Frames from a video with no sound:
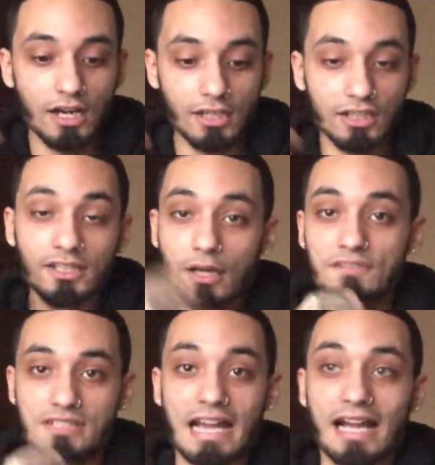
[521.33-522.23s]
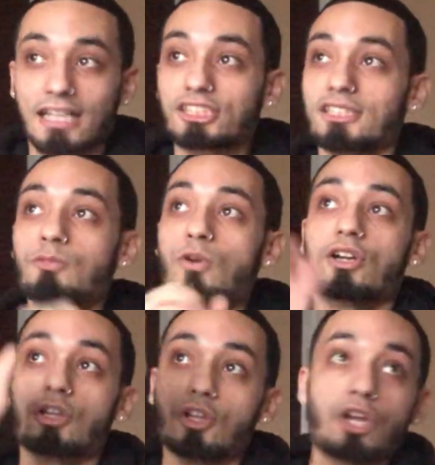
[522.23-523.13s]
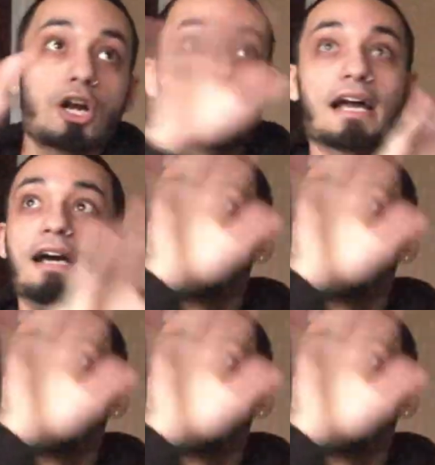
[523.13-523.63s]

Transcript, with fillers: enough to actually want to learn how,